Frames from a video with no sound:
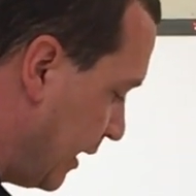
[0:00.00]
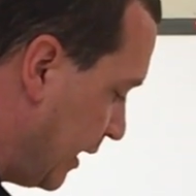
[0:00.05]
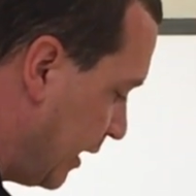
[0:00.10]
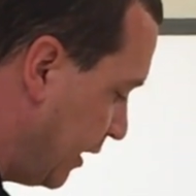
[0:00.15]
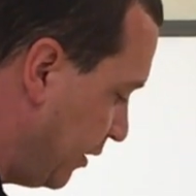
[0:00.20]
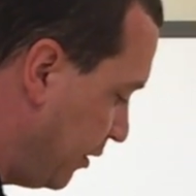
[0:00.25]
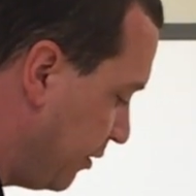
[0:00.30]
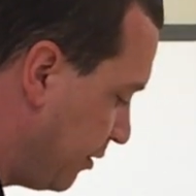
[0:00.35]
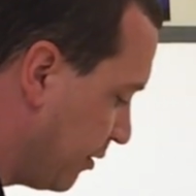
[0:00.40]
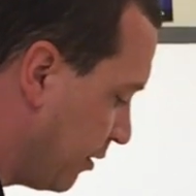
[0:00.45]

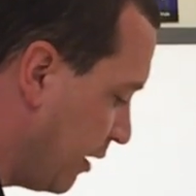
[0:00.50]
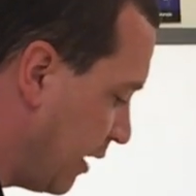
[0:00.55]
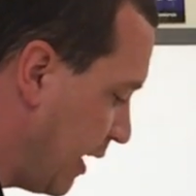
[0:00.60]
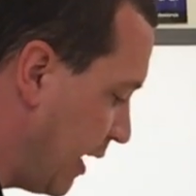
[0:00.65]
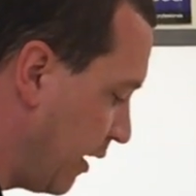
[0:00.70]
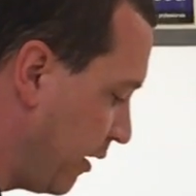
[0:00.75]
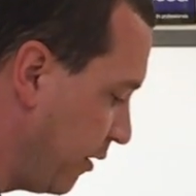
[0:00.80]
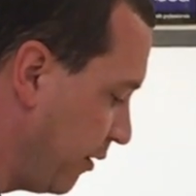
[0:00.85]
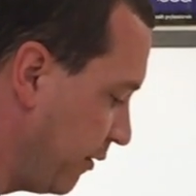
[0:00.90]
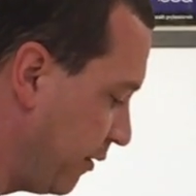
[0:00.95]
and you
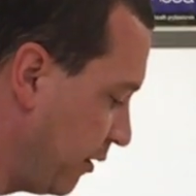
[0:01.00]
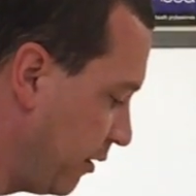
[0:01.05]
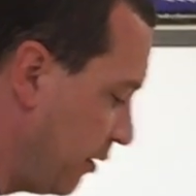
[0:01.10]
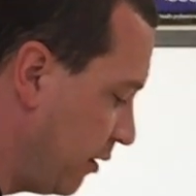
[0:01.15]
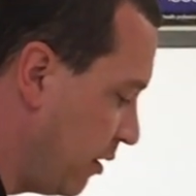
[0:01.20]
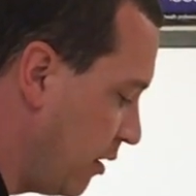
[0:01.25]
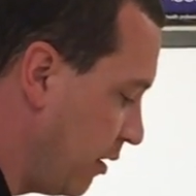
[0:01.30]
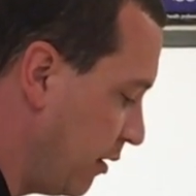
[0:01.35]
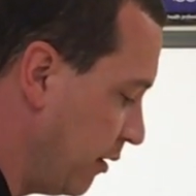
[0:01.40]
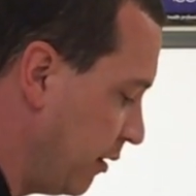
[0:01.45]
slide over
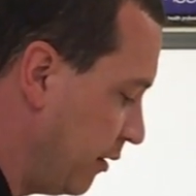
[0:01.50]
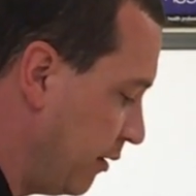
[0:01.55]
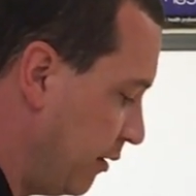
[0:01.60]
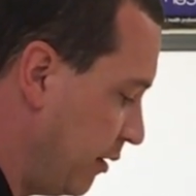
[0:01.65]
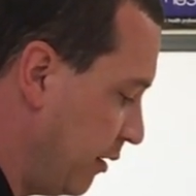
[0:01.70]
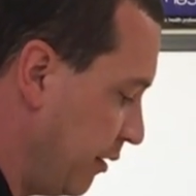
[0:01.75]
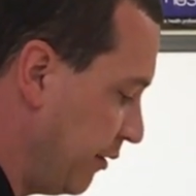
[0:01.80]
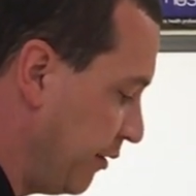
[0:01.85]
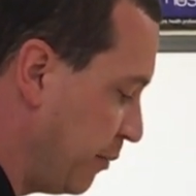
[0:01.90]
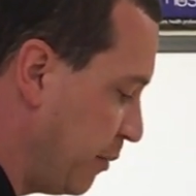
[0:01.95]

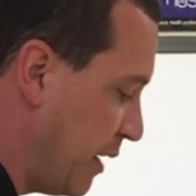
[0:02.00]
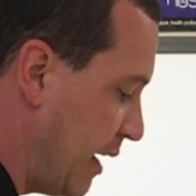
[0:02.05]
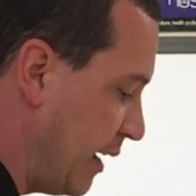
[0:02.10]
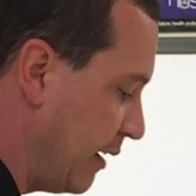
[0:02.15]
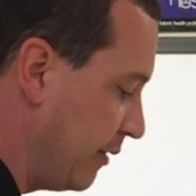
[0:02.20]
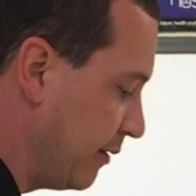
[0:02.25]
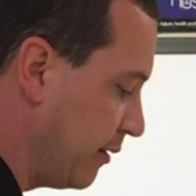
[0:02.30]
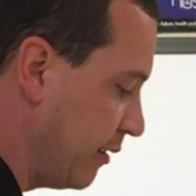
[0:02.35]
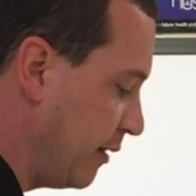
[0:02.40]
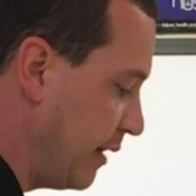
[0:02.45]
to the
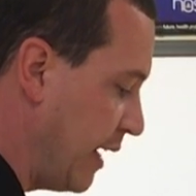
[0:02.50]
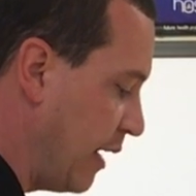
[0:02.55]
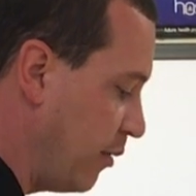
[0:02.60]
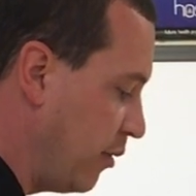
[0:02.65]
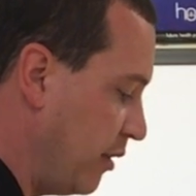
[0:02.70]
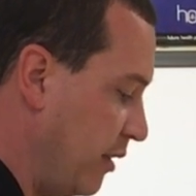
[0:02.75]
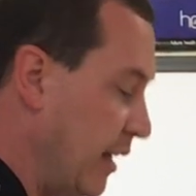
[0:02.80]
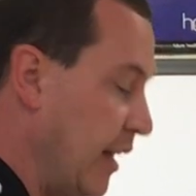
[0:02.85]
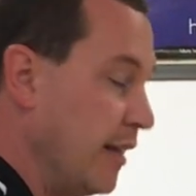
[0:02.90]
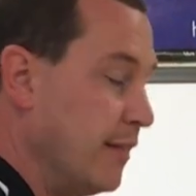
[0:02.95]
spinous on that
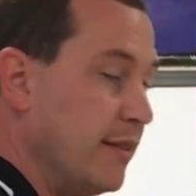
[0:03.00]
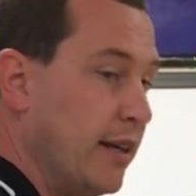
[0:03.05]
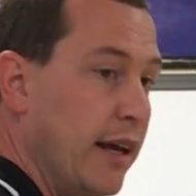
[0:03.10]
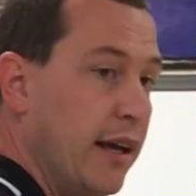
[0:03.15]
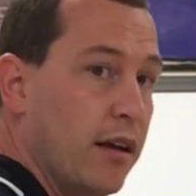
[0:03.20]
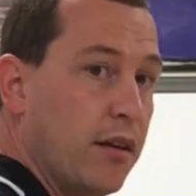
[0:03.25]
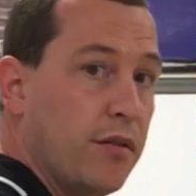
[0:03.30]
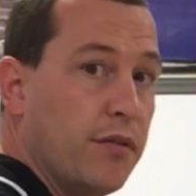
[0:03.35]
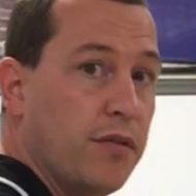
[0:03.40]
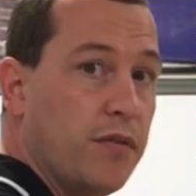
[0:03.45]
one, that's
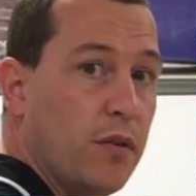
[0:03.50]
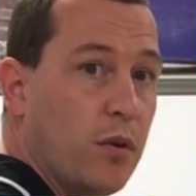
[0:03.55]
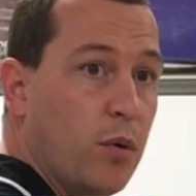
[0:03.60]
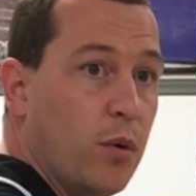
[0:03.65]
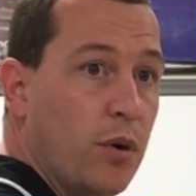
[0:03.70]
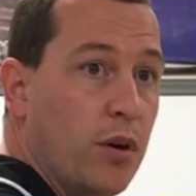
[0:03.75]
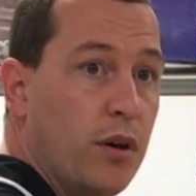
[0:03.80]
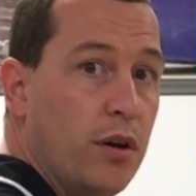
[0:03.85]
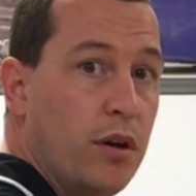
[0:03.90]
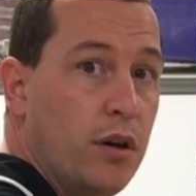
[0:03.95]

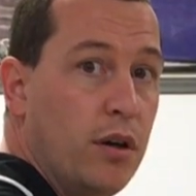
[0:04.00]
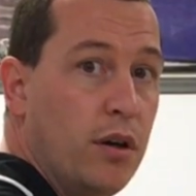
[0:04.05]
L4.